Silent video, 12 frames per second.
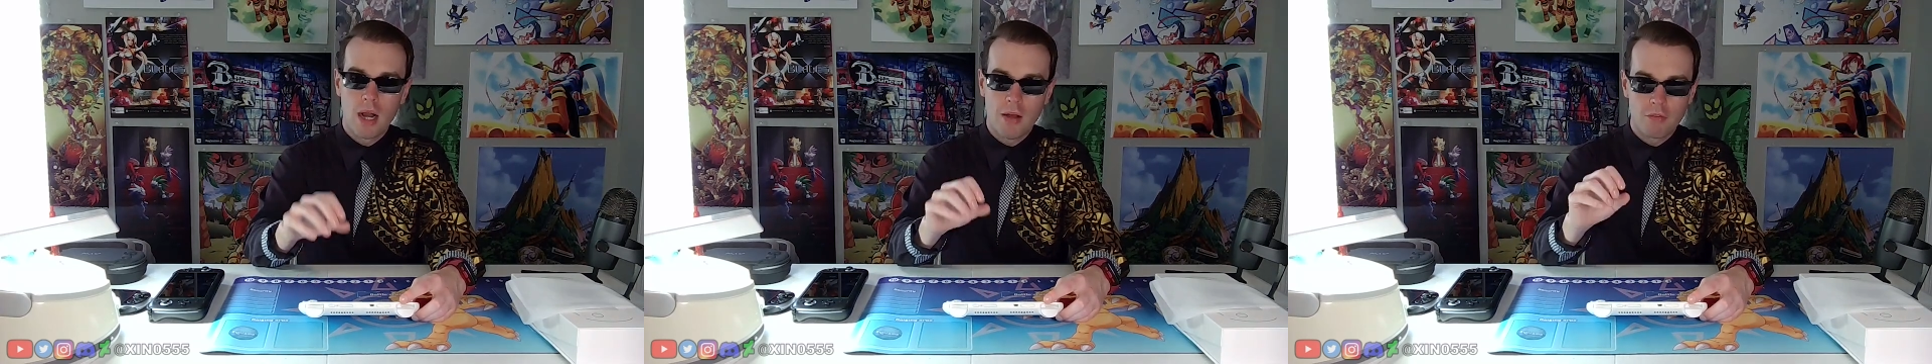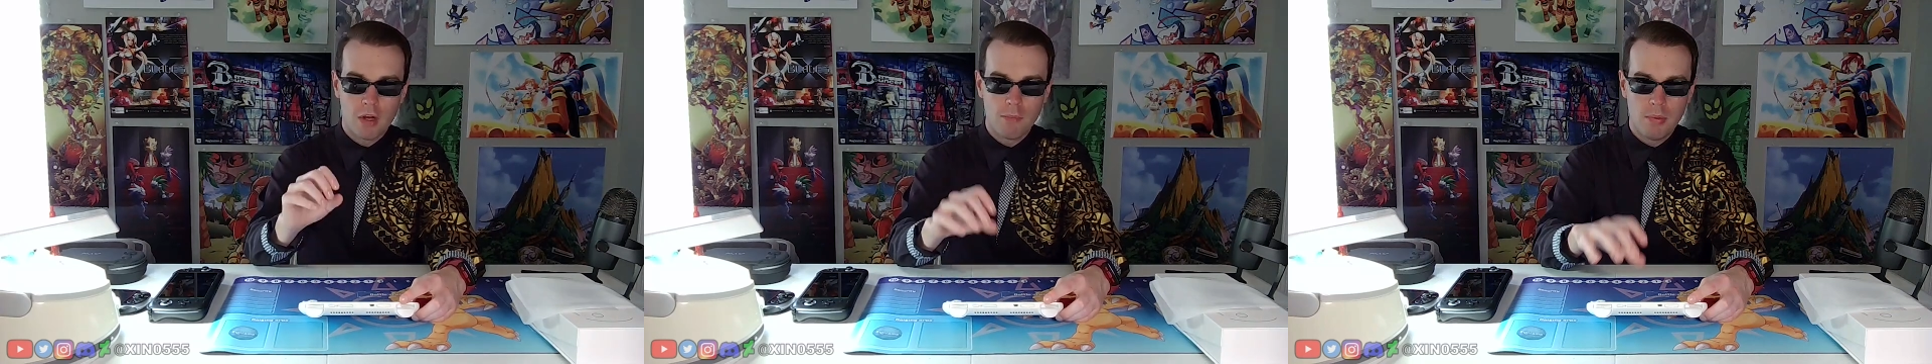
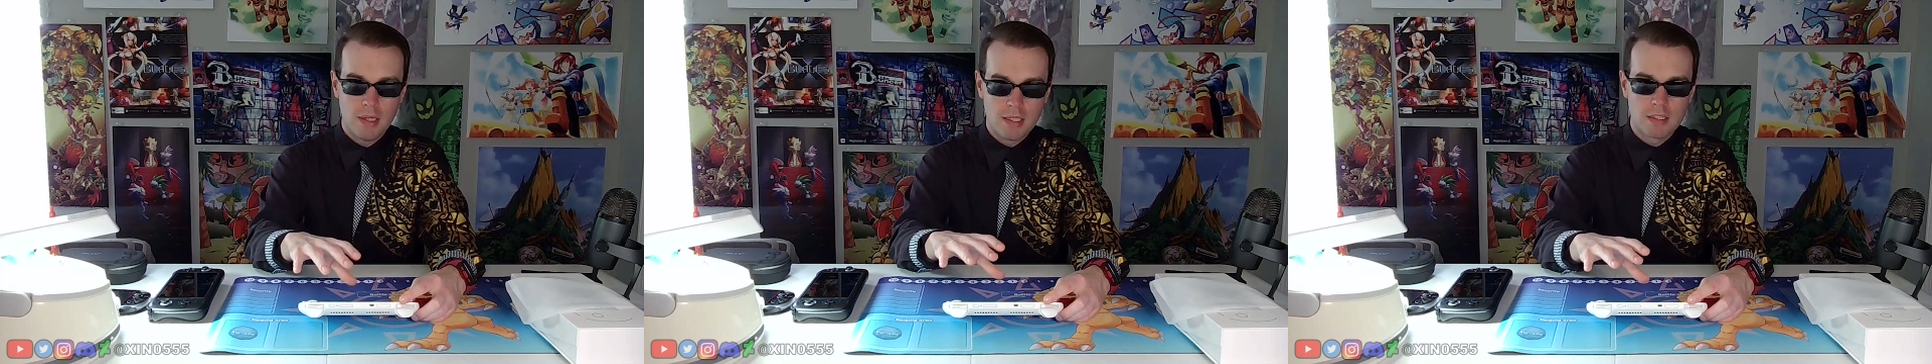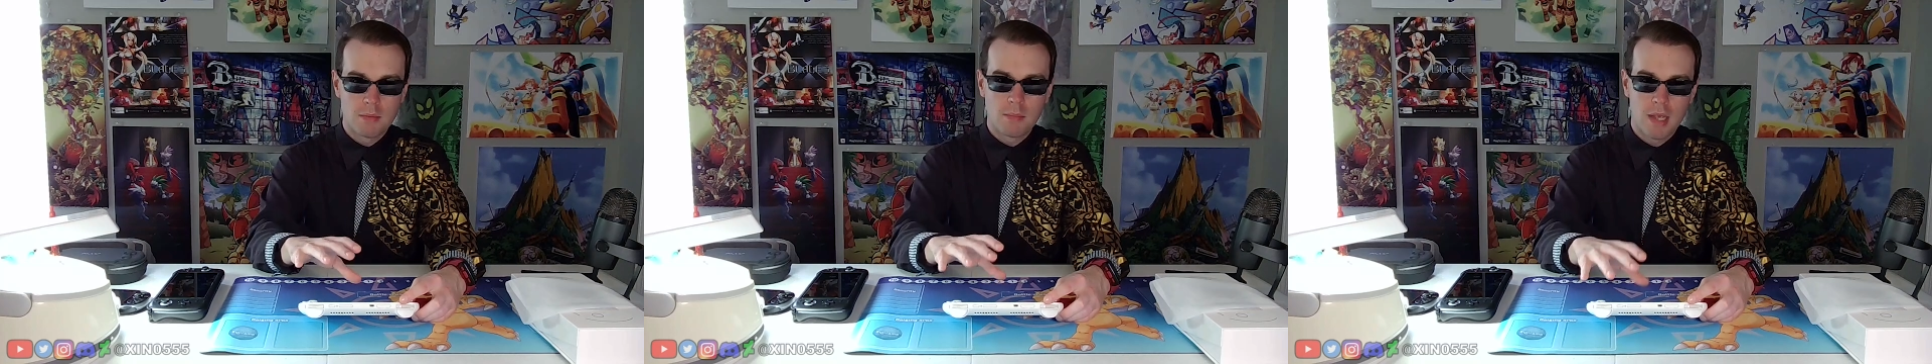after I've played
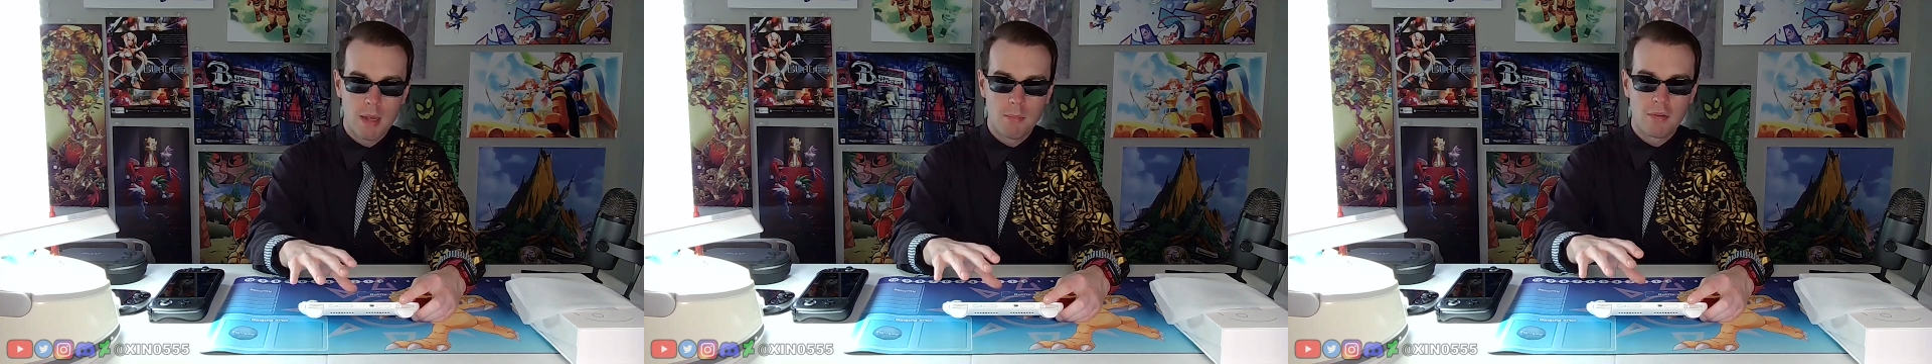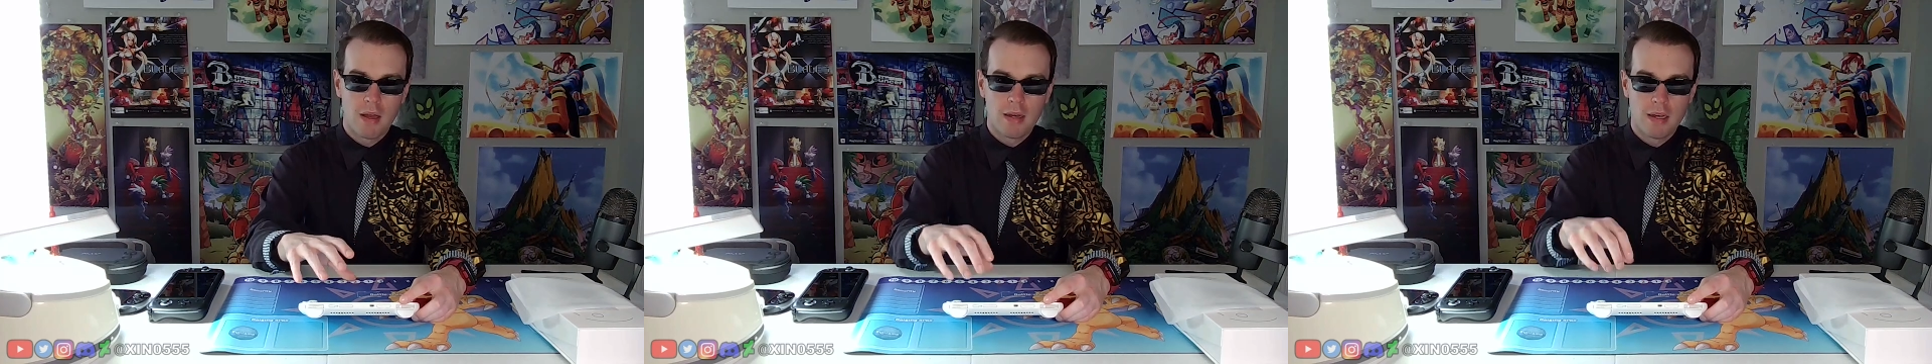some games
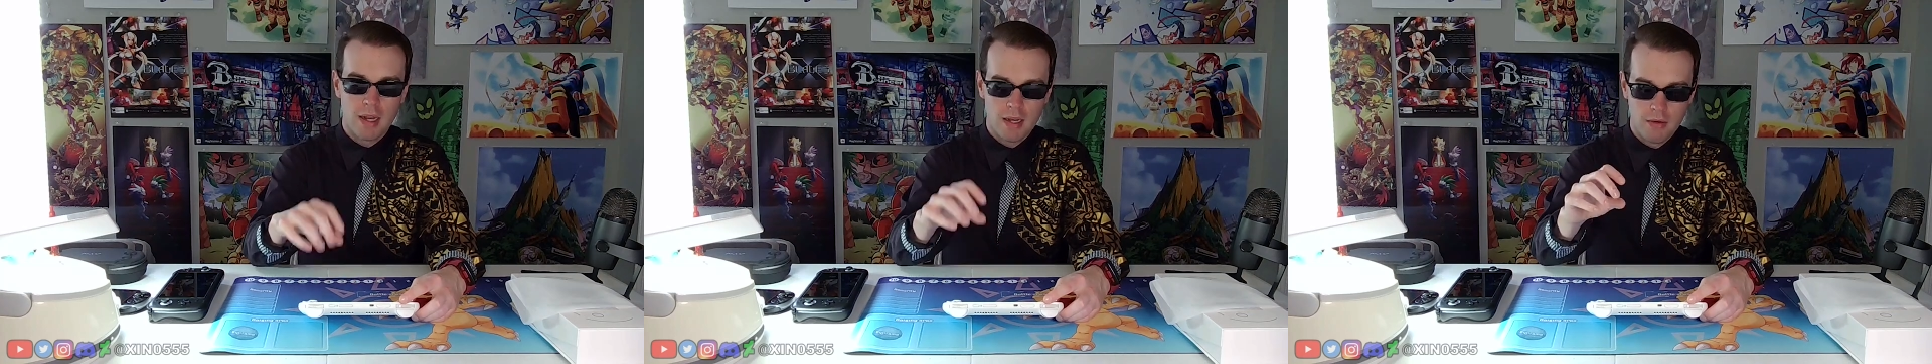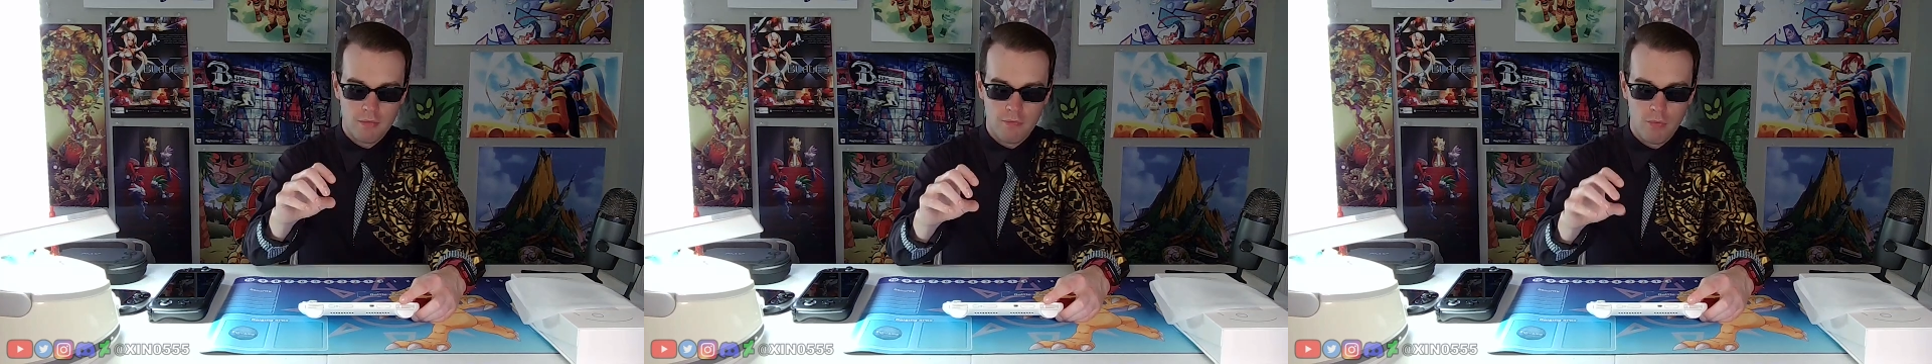on it and